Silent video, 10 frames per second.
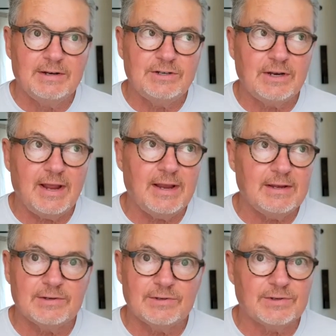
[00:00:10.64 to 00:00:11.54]
Today
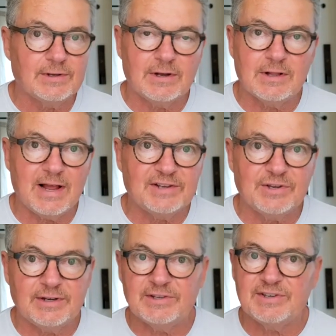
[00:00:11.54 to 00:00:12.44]
is a
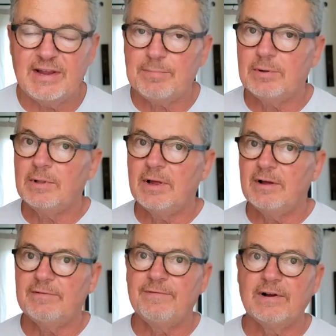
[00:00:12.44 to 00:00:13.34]
classic example
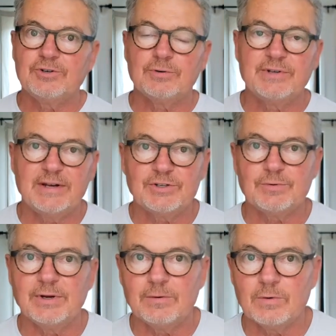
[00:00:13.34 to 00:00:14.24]
of functional dentistry.